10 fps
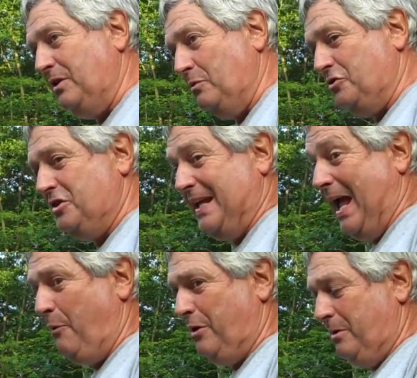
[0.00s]
He was
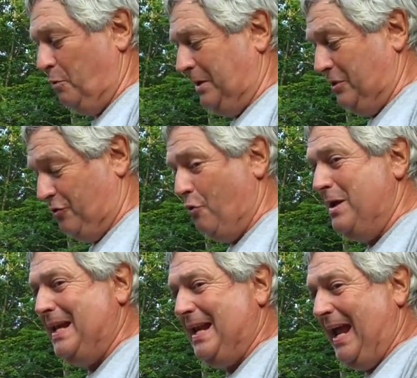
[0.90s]
scaring them with his
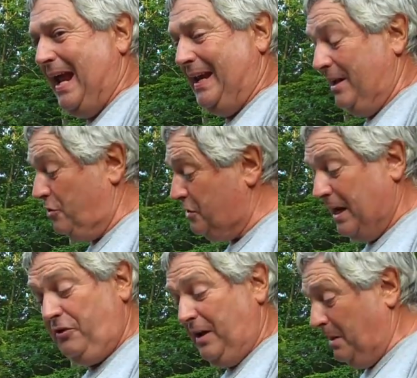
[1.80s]
green hand. He just
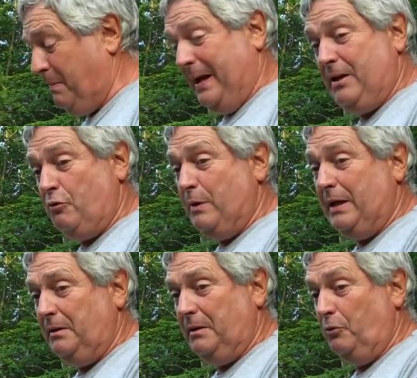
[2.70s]
had his hand painted
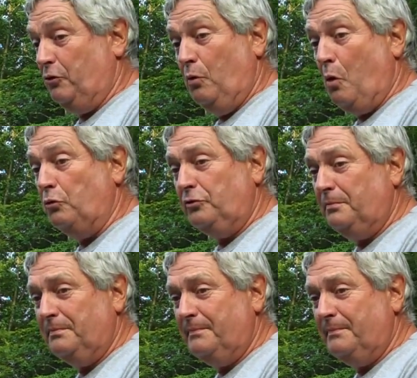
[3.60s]
green. There was no ghost.